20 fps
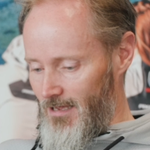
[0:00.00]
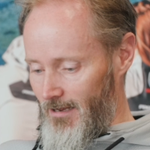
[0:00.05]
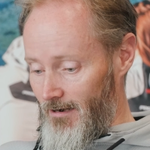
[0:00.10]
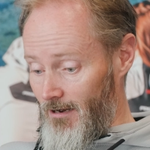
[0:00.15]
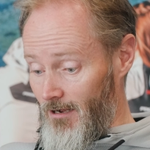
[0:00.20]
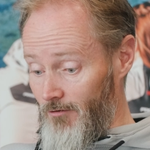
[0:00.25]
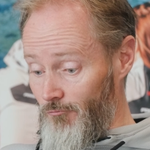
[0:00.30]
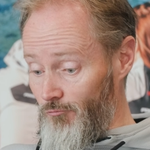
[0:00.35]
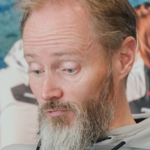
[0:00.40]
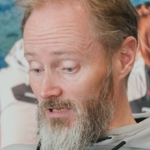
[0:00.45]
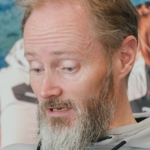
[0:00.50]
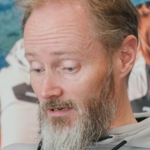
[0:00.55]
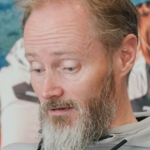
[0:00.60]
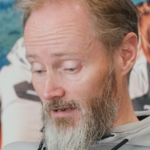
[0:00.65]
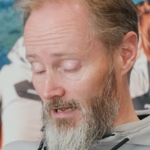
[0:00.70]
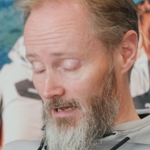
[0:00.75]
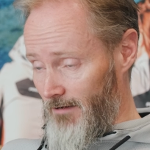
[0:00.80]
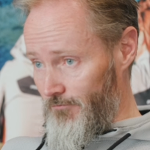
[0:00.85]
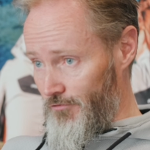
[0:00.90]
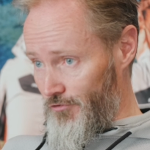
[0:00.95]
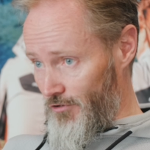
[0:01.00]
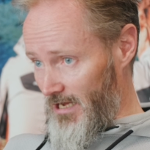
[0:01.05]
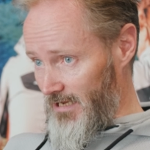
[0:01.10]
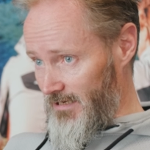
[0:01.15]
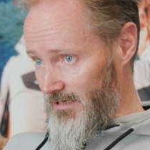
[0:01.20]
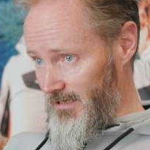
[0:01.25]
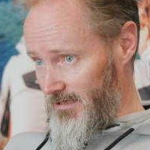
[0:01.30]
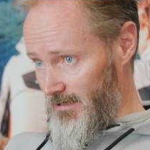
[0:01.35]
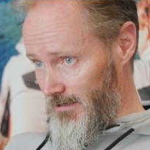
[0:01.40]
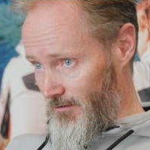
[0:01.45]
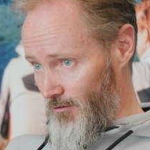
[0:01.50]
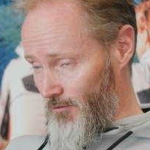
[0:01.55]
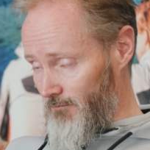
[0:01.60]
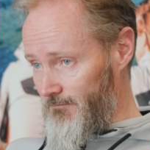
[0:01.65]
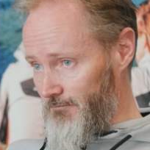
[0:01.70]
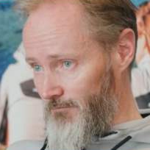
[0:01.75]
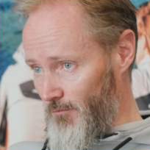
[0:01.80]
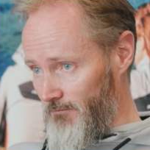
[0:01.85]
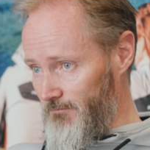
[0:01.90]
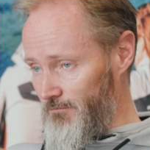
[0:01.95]
And I really love the idea
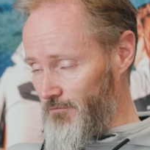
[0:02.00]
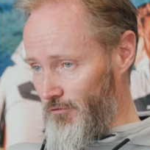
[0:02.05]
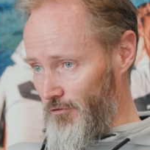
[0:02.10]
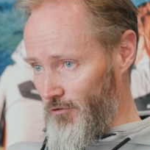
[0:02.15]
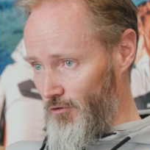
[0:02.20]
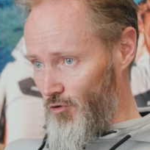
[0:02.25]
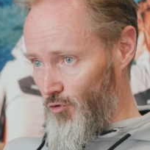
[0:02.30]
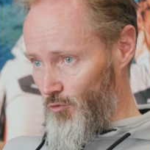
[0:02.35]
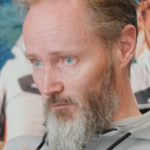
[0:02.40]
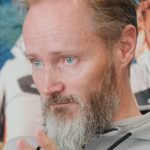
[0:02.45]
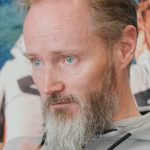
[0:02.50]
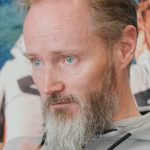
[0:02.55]
of, of the low